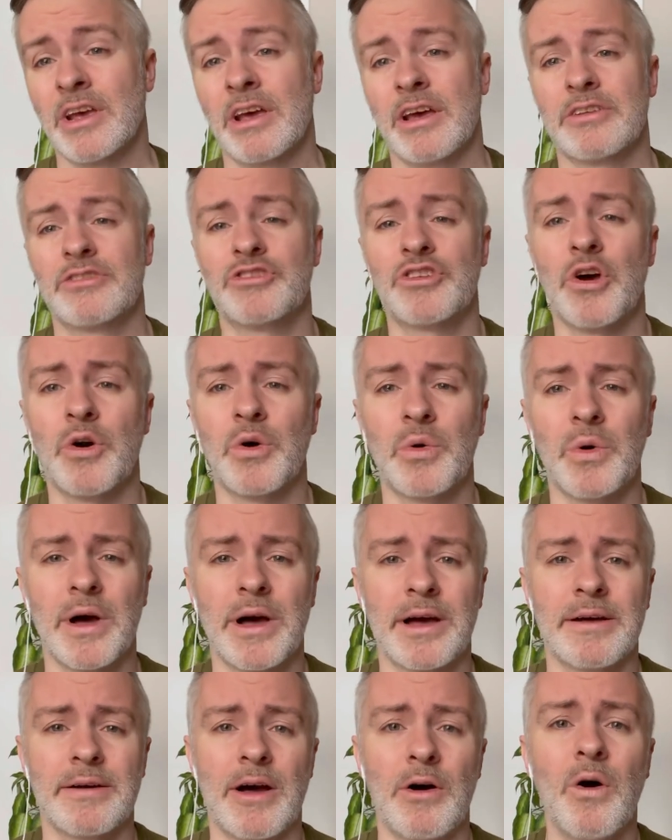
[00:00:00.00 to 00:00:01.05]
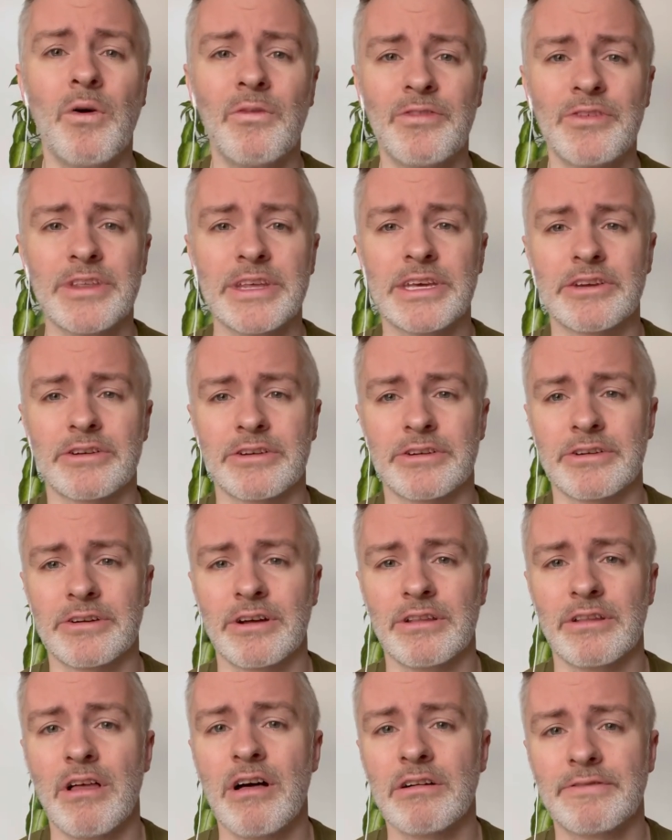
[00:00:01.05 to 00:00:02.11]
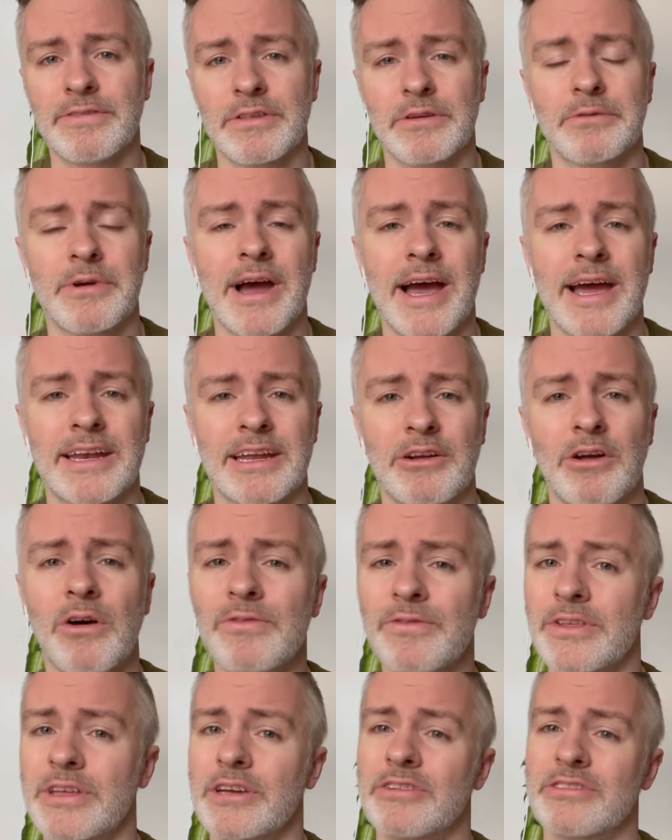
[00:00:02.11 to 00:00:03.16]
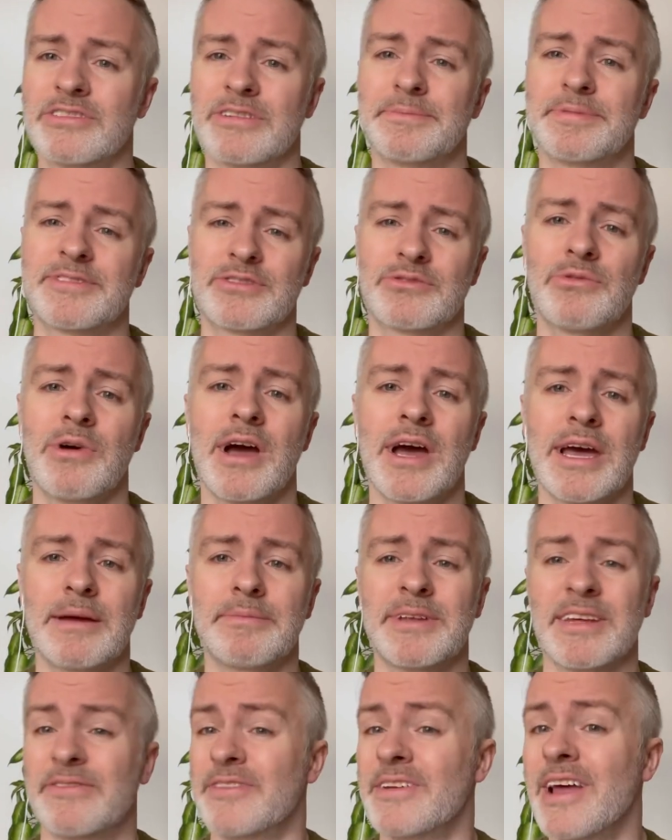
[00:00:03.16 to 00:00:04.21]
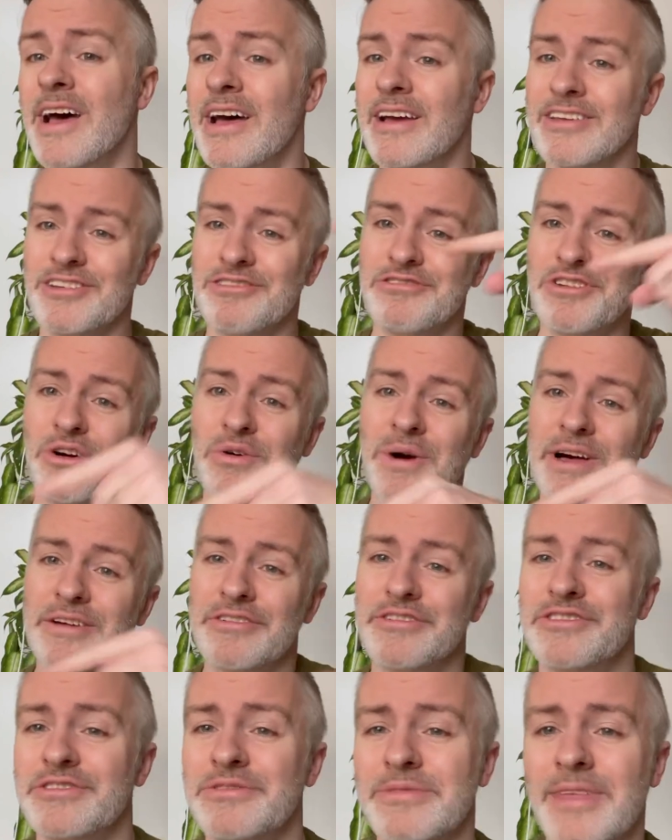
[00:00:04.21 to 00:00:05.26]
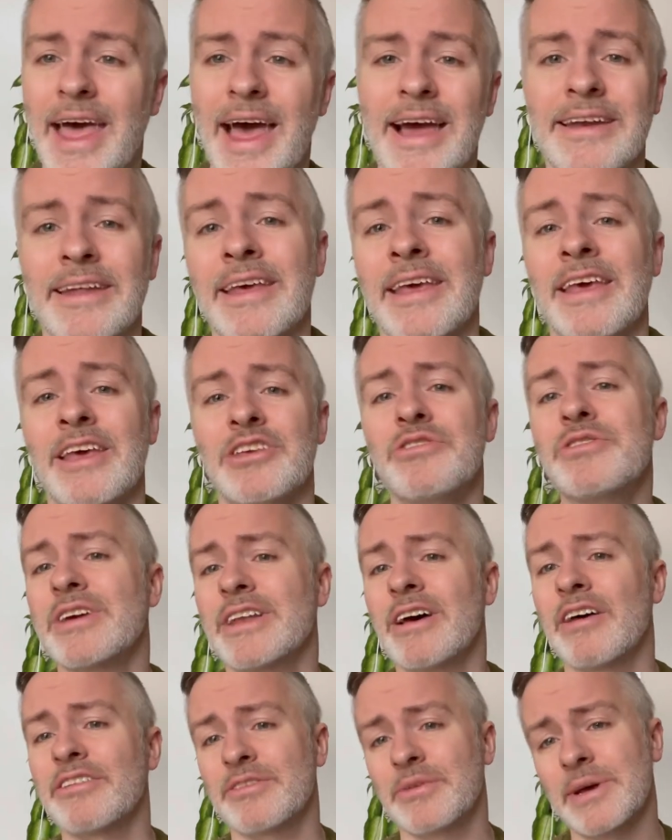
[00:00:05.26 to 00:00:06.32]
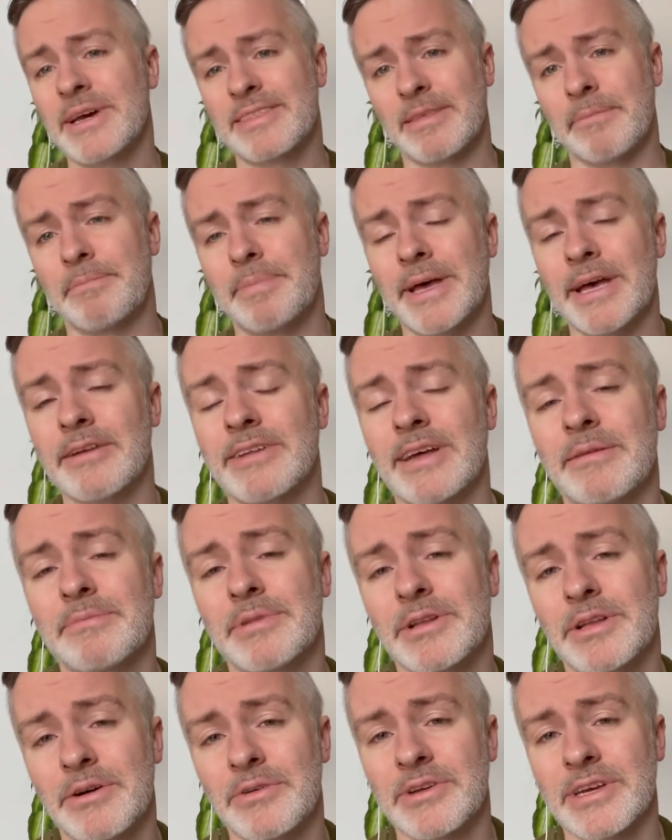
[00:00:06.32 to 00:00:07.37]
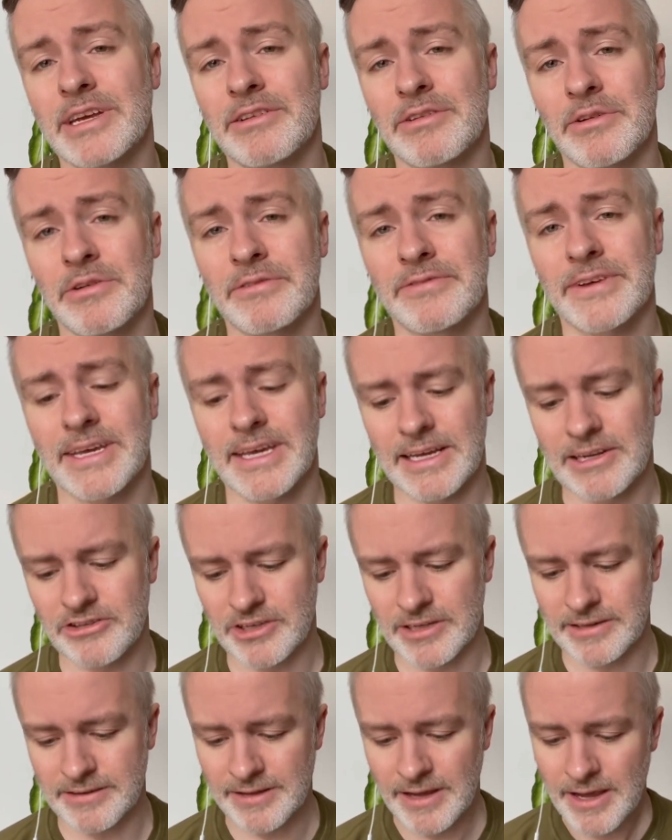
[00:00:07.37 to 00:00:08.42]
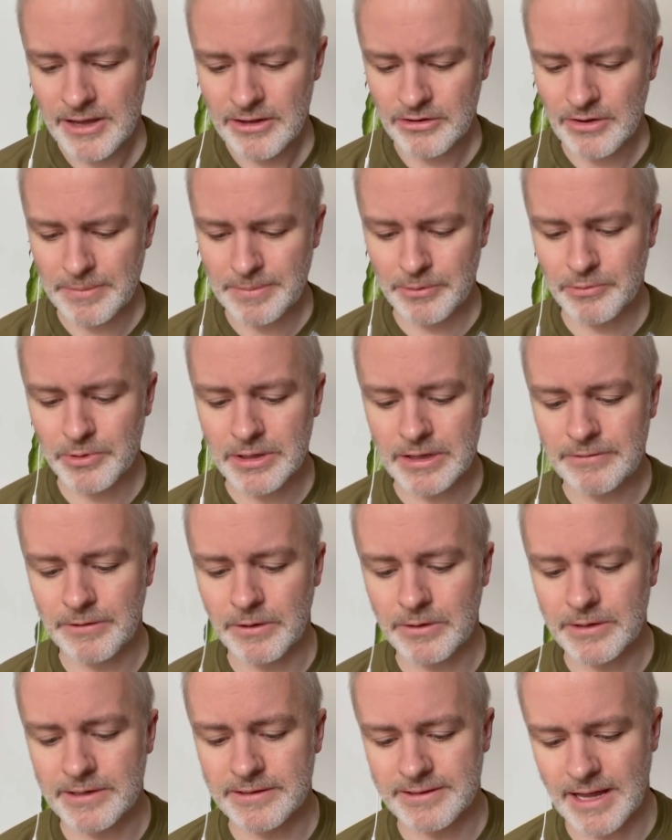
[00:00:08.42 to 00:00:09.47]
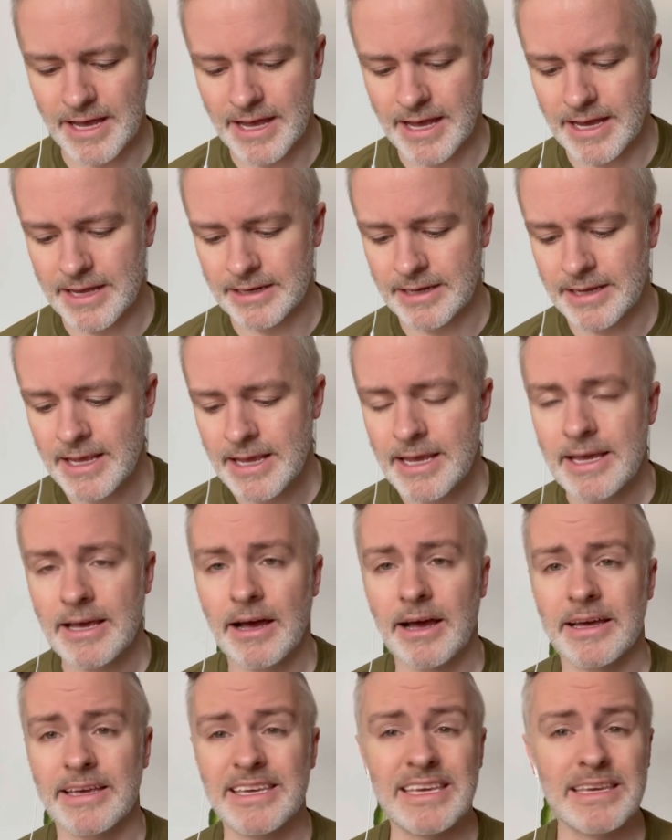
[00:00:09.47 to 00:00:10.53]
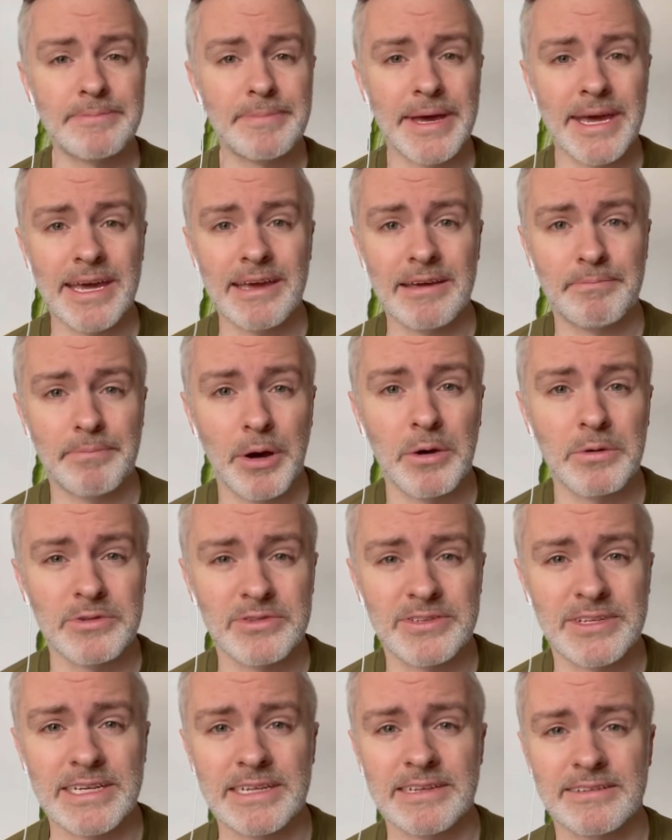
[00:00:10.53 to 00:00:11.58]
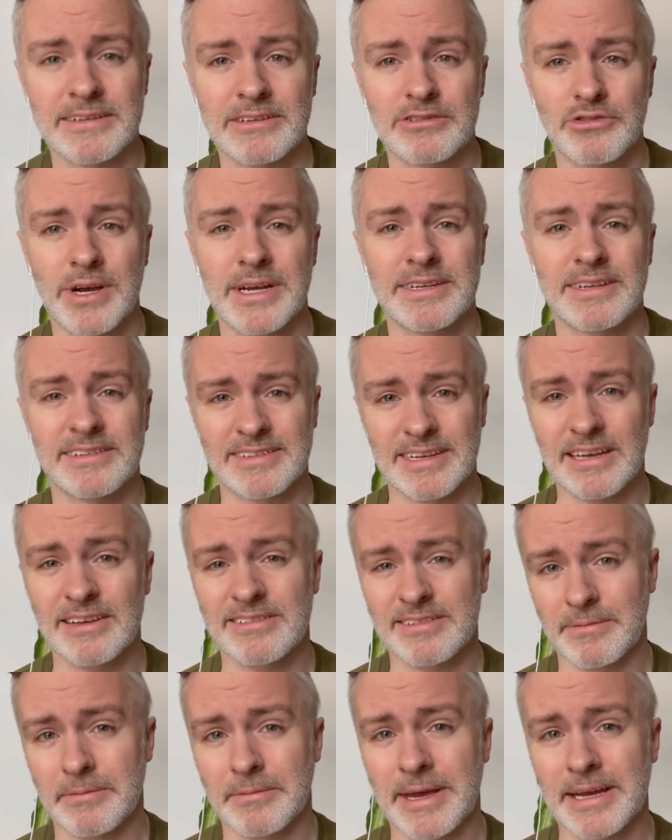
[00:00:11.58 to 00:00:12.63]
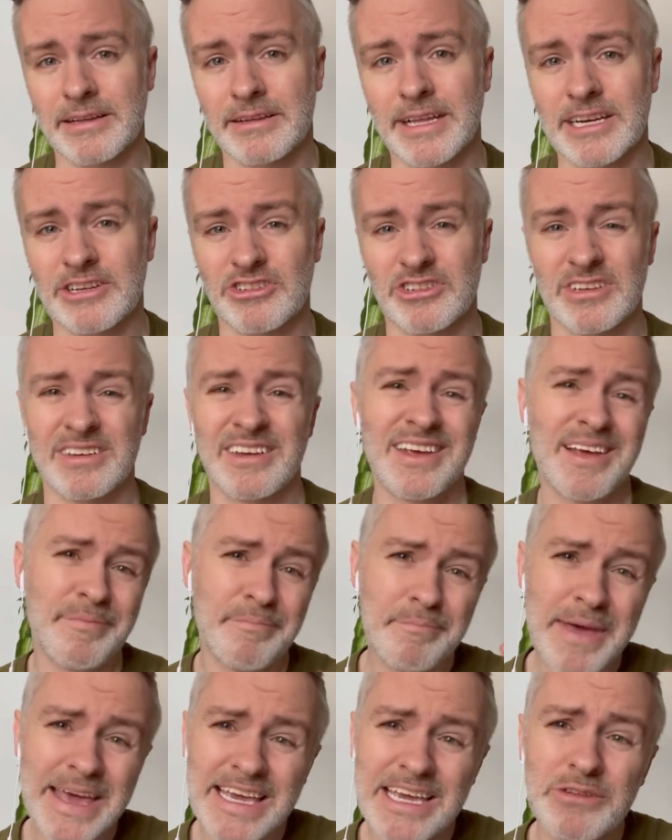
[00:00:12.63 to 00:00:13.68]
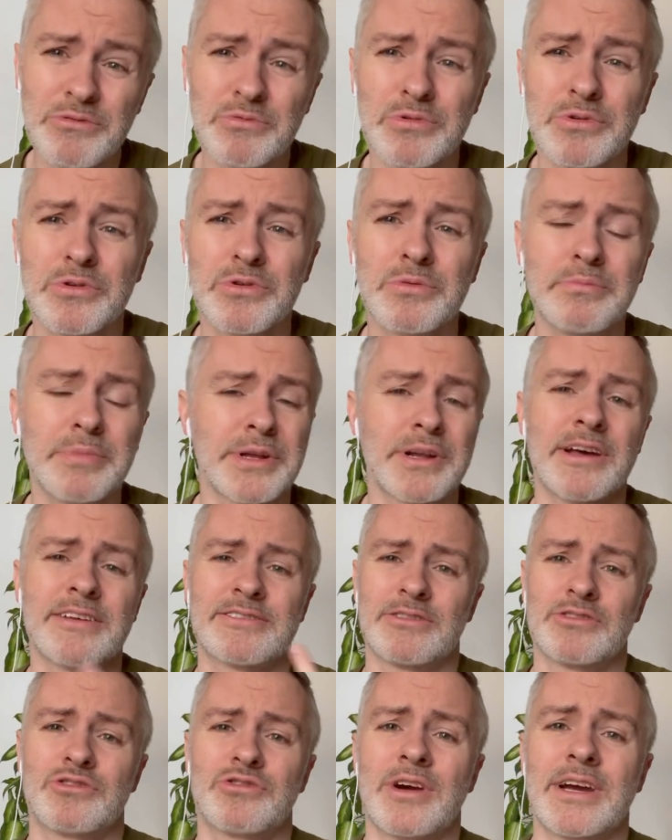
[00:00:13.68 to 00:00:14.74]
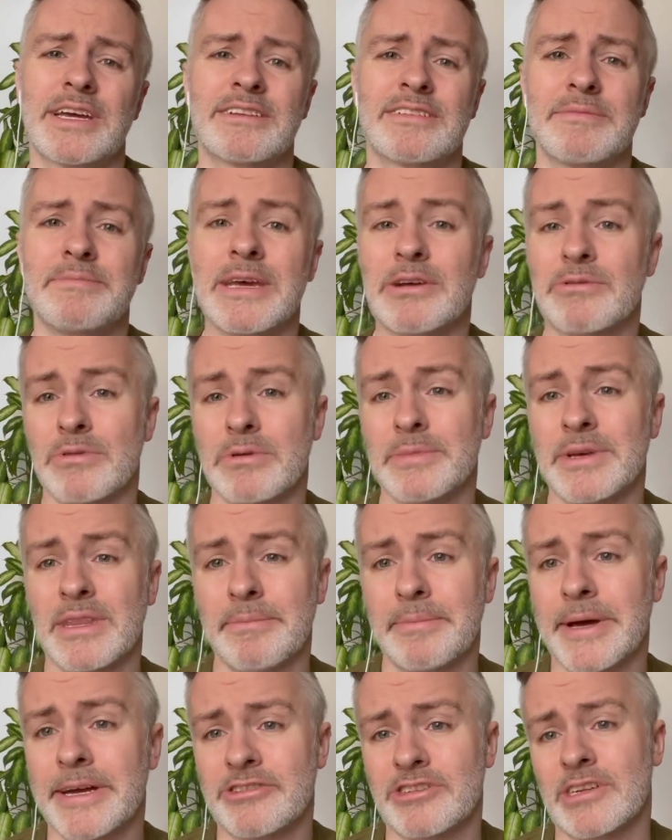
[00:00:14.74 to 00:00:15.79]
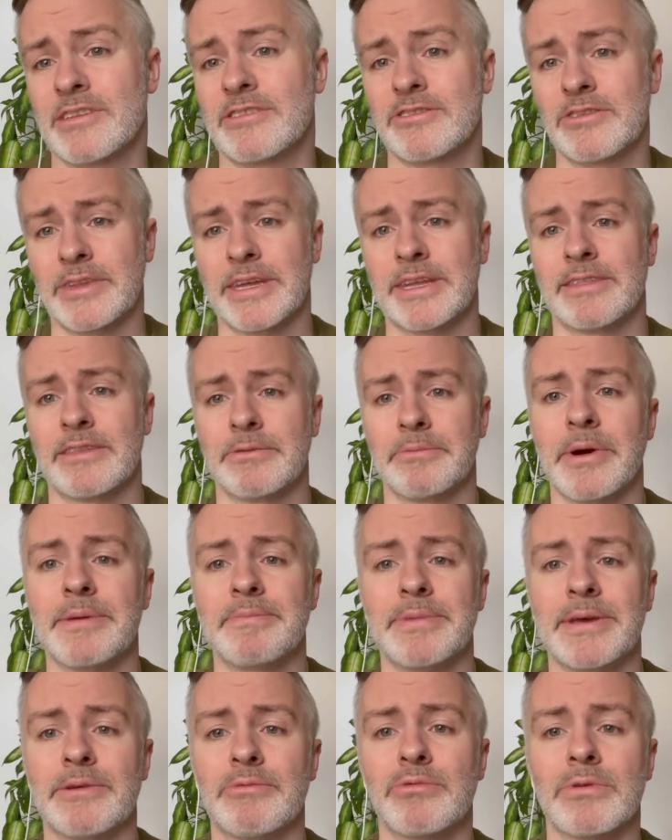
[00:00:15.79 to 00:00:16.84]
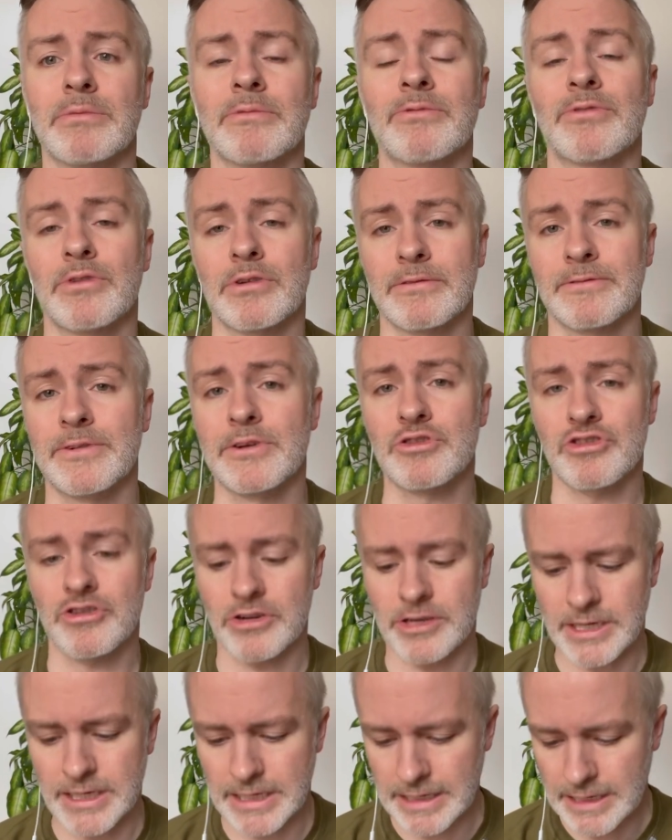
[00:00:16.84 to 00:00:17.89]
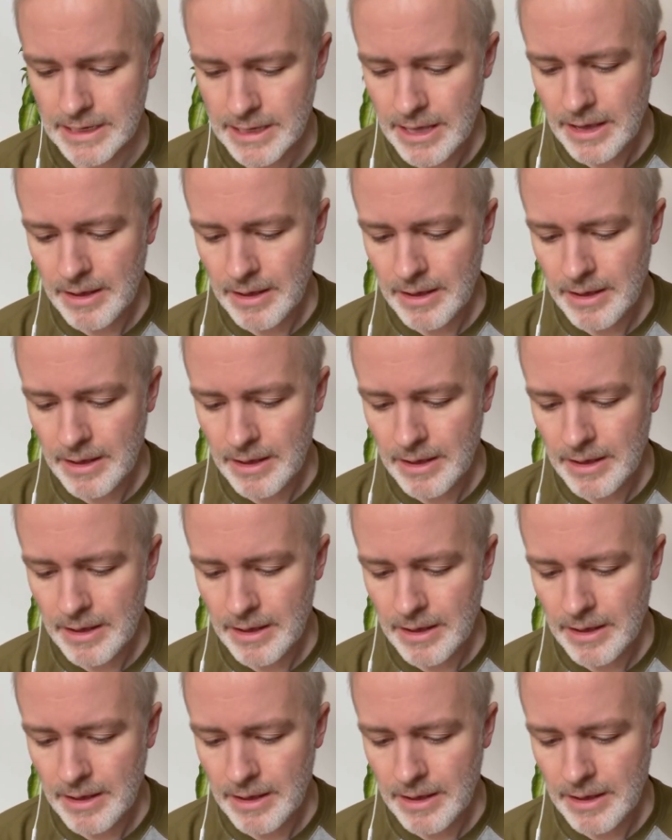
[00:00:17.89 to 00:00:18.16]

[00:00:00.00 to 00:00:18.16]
So hopefully you're along for the ride and hopefully you're subscribed. If not, you know how to do that. You can also hit the bell down below to get notifications. So I've been really focused on eBay postings and trying to sell some of my collection, making room, but also trying to make room in the budget so that there might be room for a future key.